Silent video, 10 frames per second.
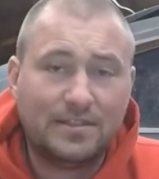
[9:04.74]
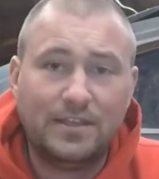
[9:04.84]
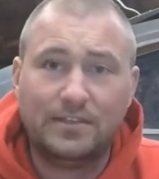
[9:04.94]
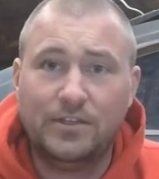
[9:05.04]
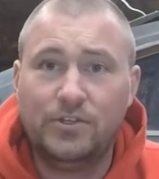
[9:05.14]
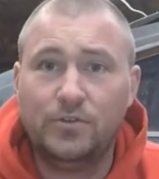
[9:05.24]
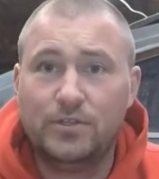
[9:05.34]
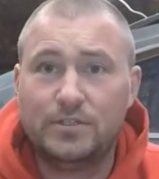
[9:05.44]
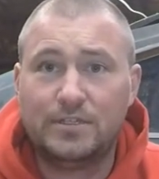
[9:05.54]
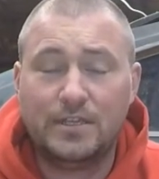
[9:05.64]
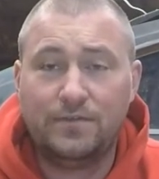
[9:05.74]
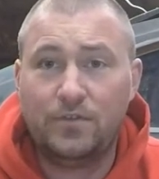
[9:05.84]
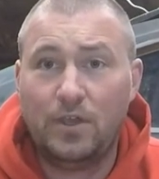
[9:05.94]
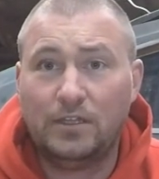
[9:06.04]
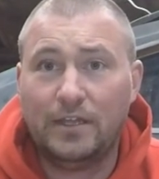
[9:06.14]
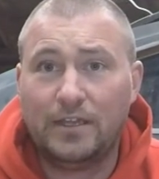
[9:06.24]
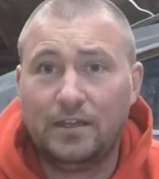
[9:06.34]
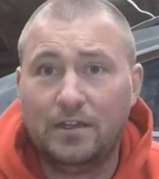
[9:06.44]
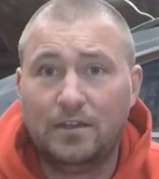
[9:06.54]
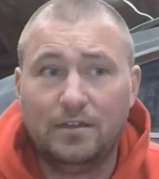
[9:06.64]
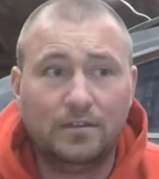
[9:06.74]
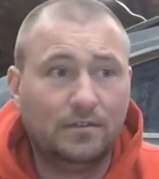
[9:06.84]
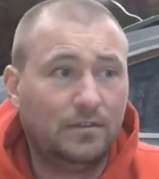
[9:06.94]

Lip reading: thing to do is if you had like a